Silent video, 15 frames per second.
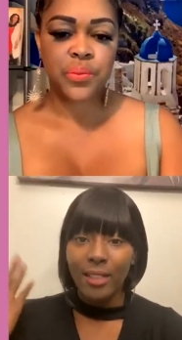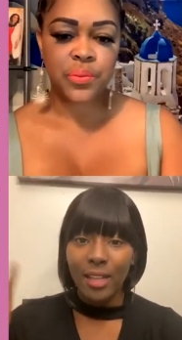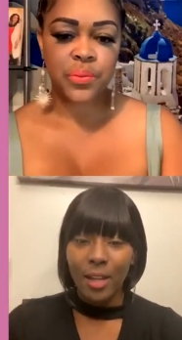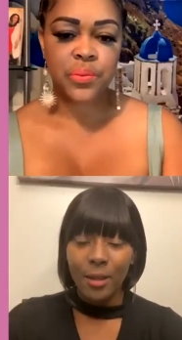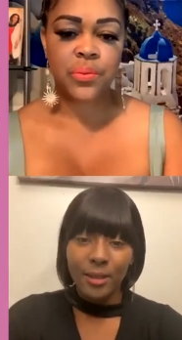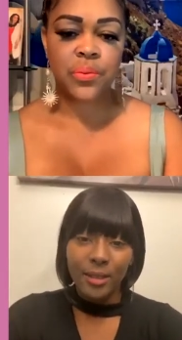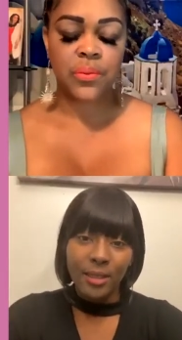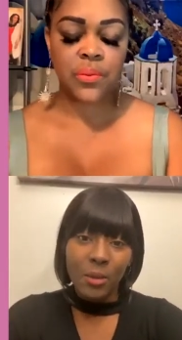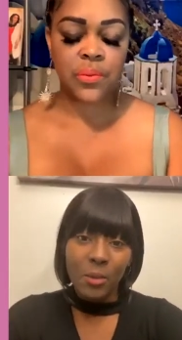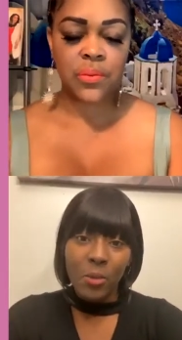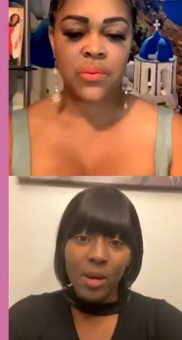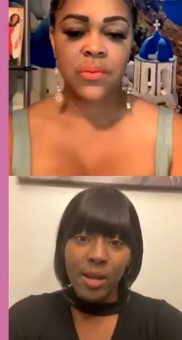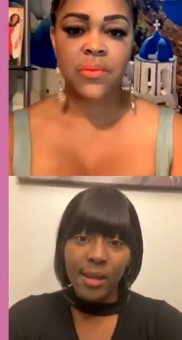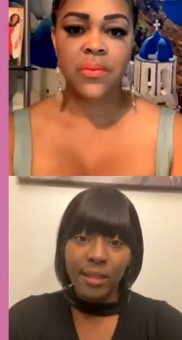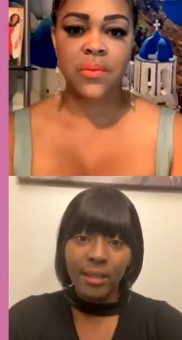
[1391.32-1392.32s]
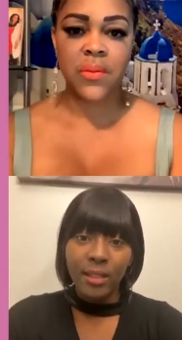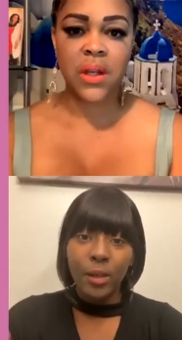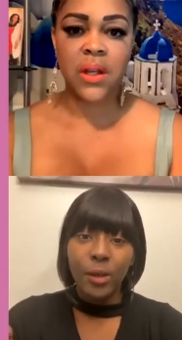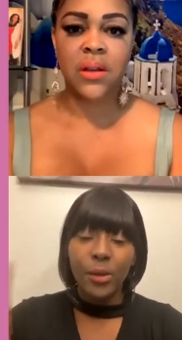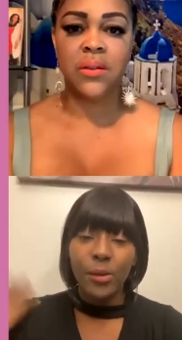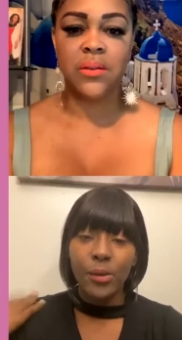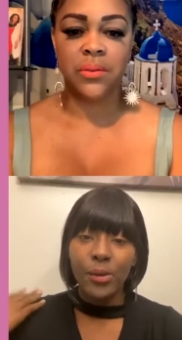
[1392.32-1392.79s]
Speaker 1: someone
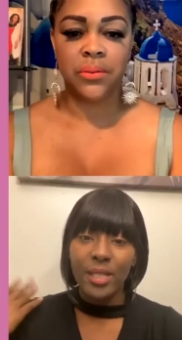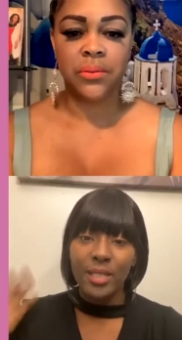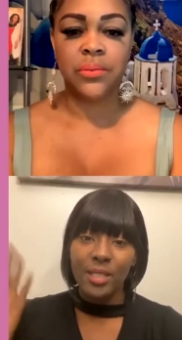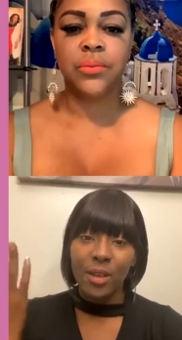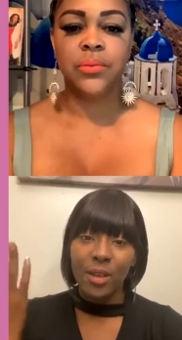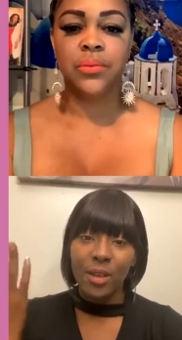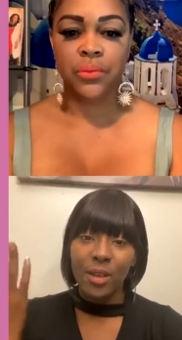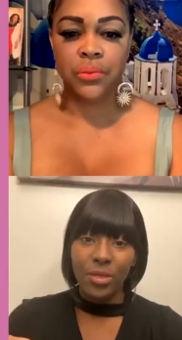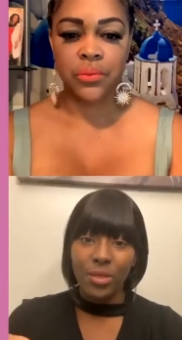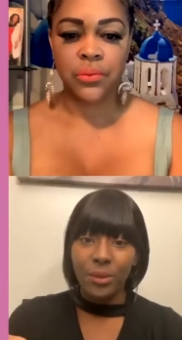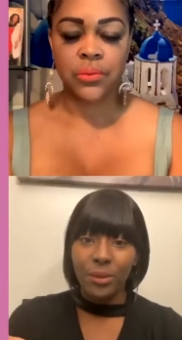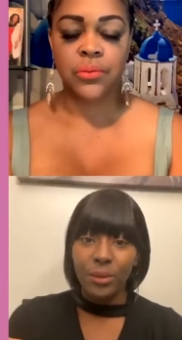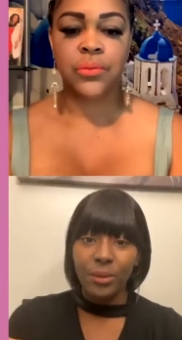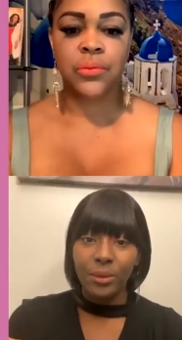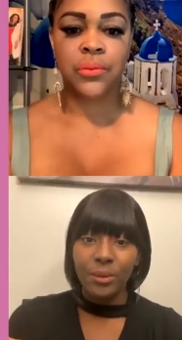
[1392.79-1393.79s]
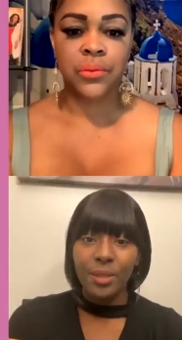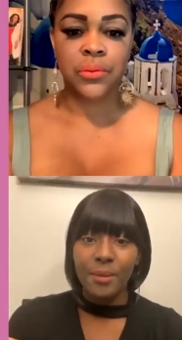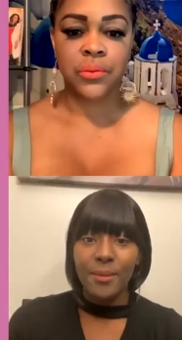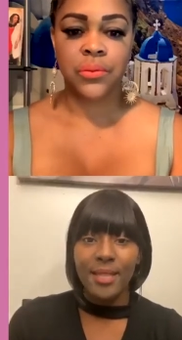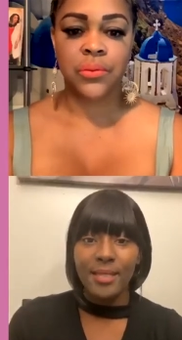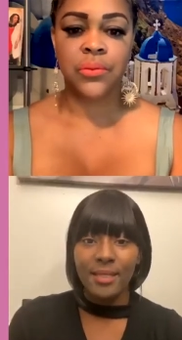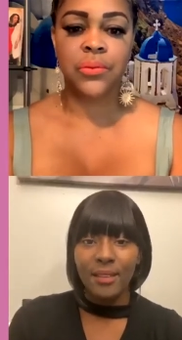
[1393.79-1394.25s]
who is going through
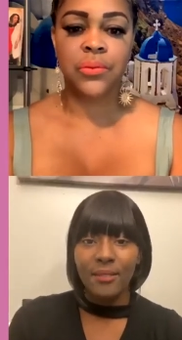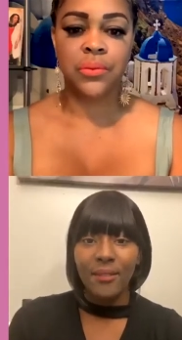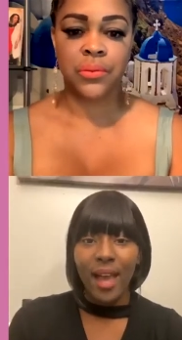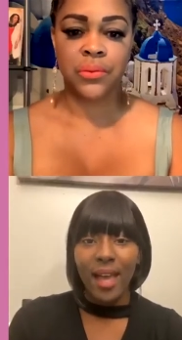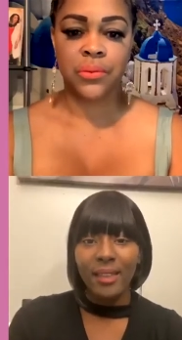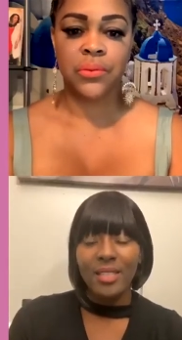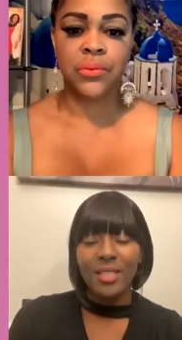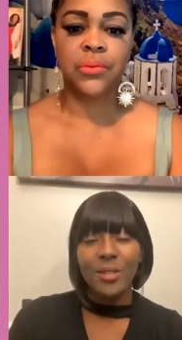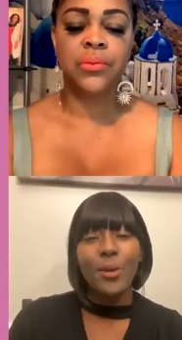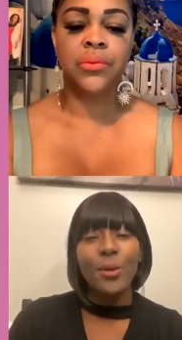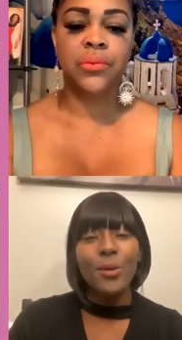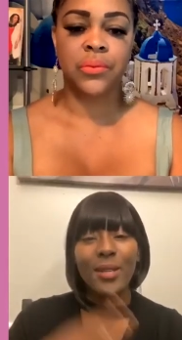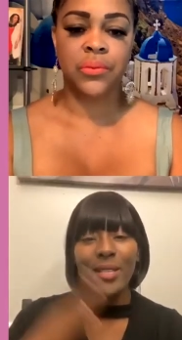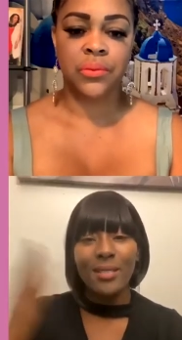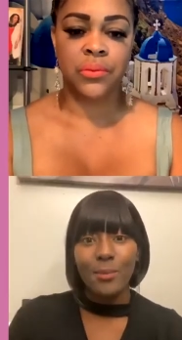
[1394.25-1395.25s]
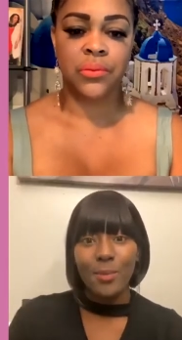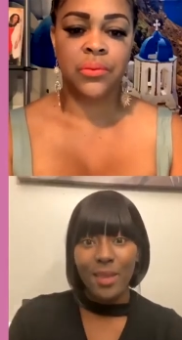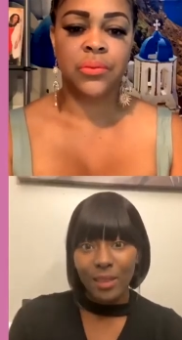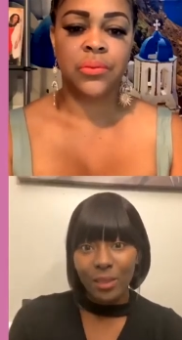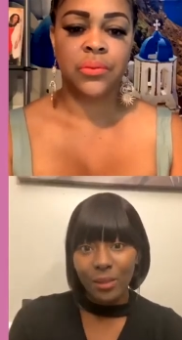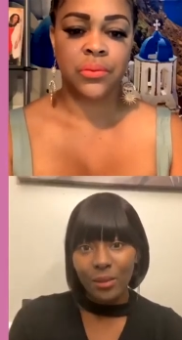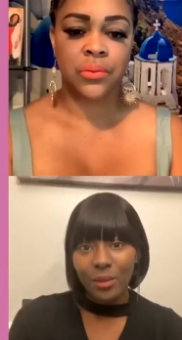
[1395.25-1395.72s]
domestic violence or who has been
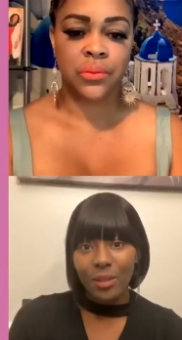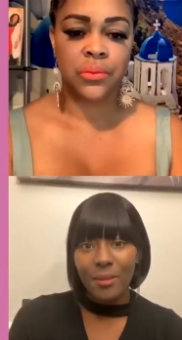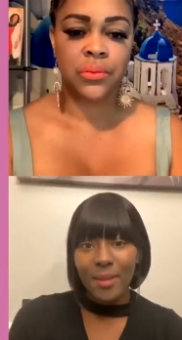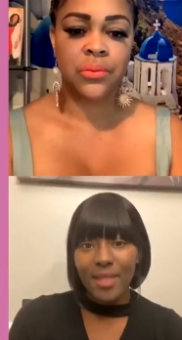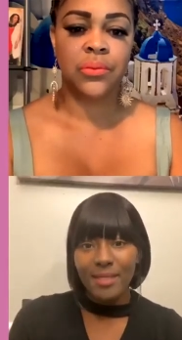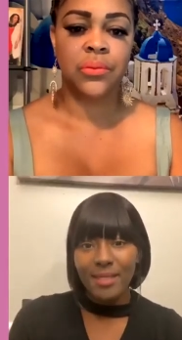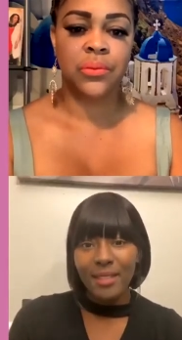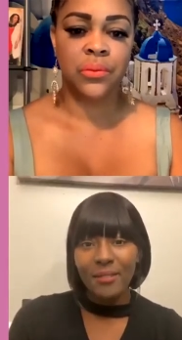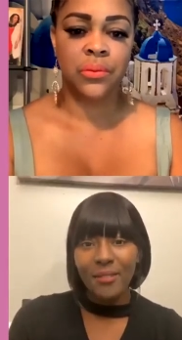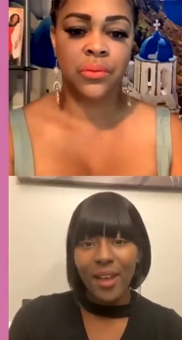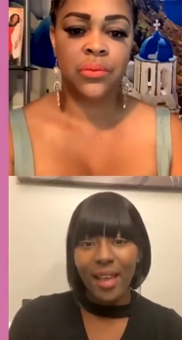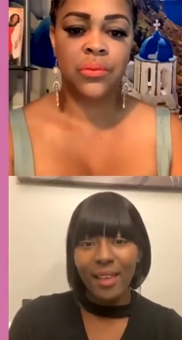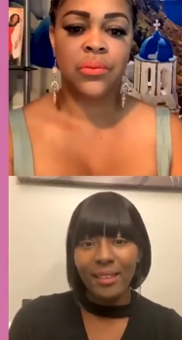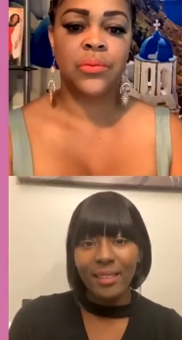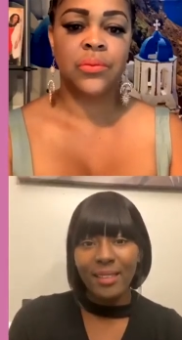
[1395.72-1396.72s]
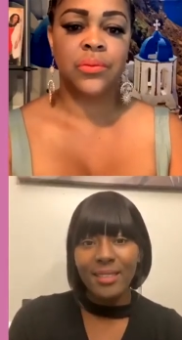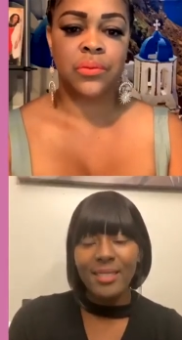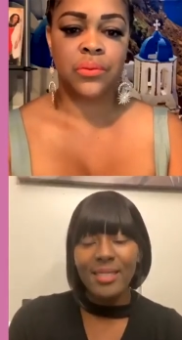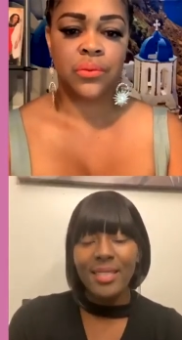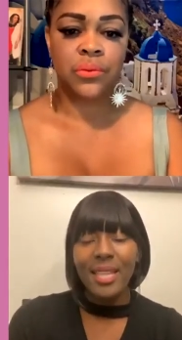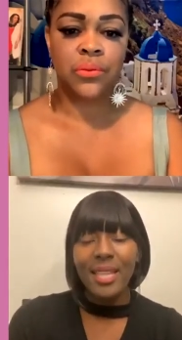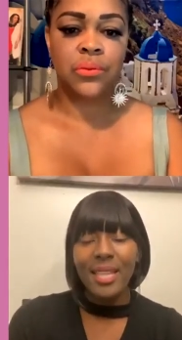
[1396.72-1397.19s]
through domestic violence
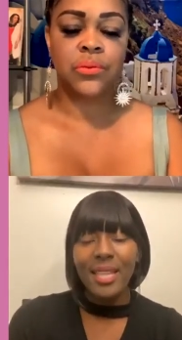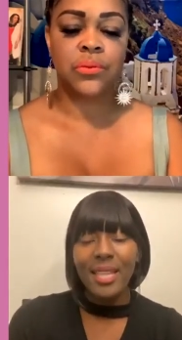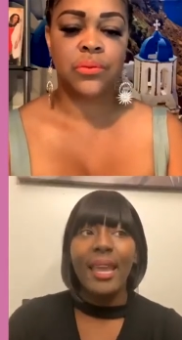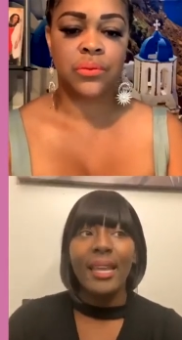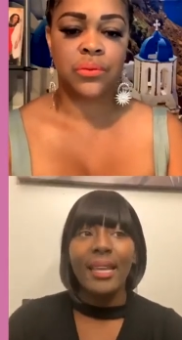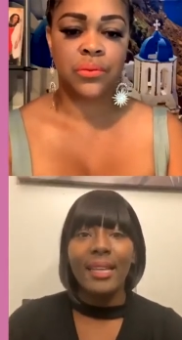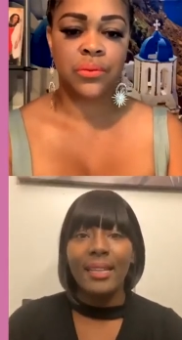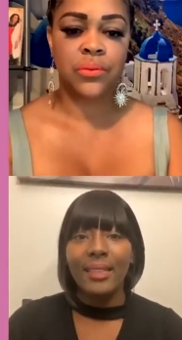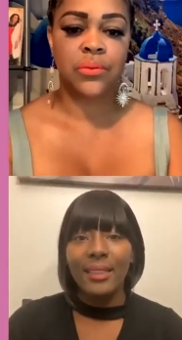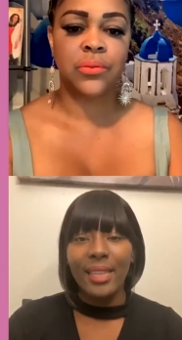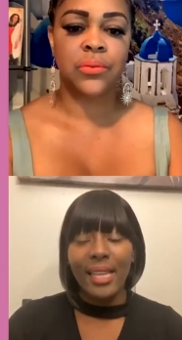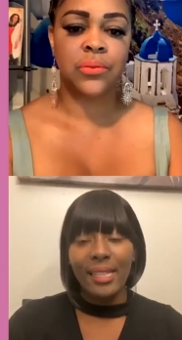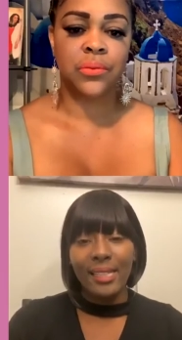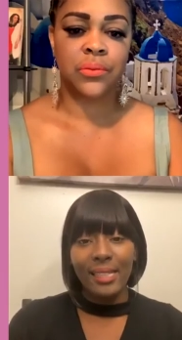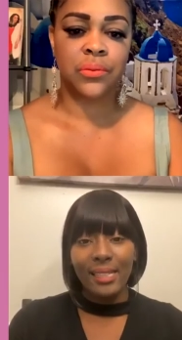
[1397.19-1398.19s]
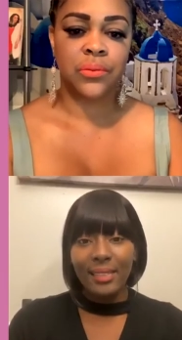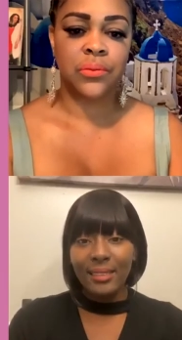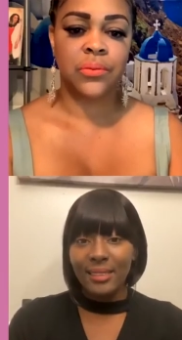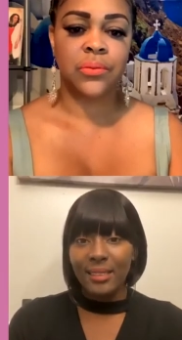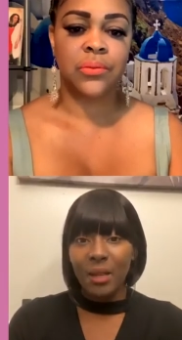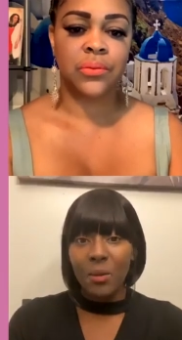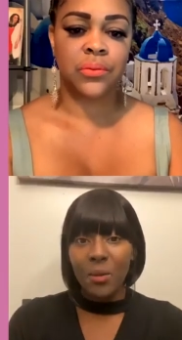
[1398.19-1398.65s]
and they need
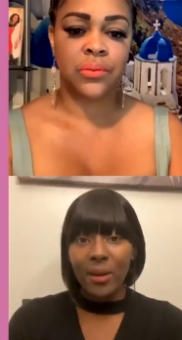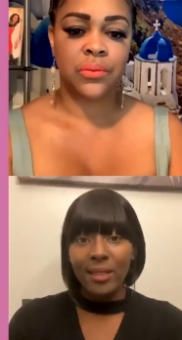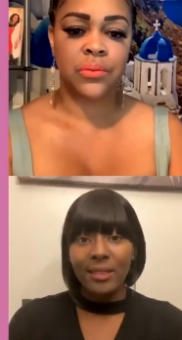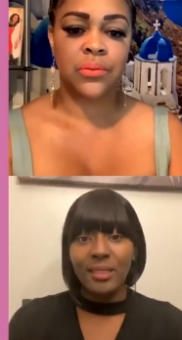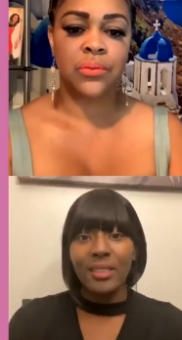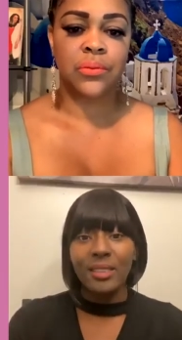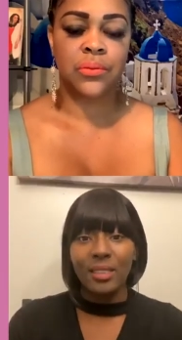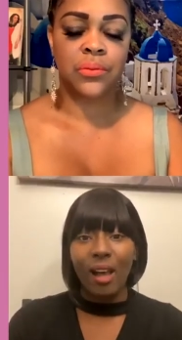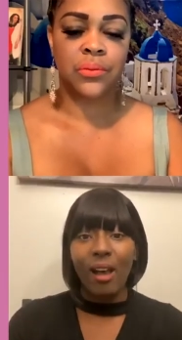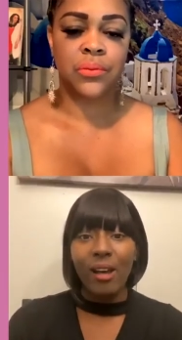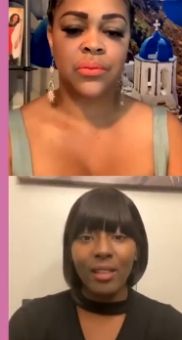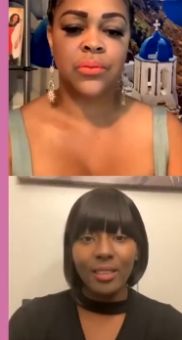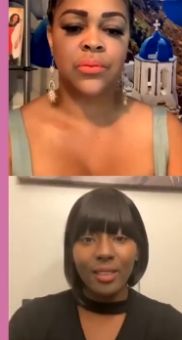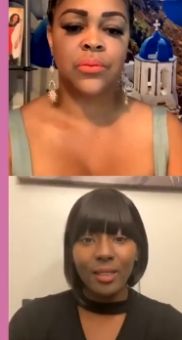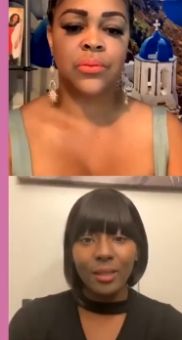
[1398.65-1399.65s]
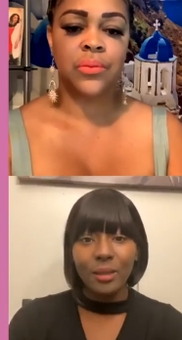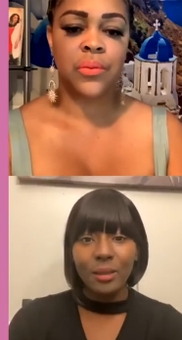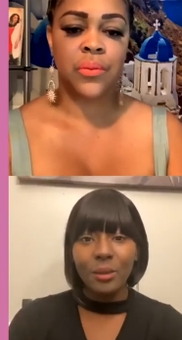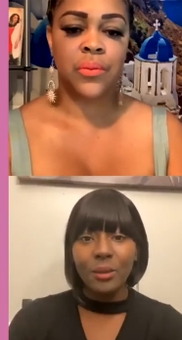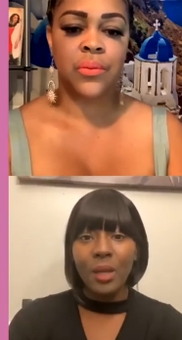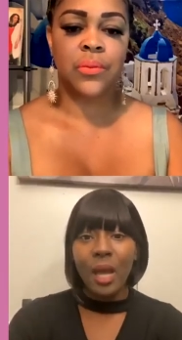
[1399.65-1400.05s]
someone to talk to,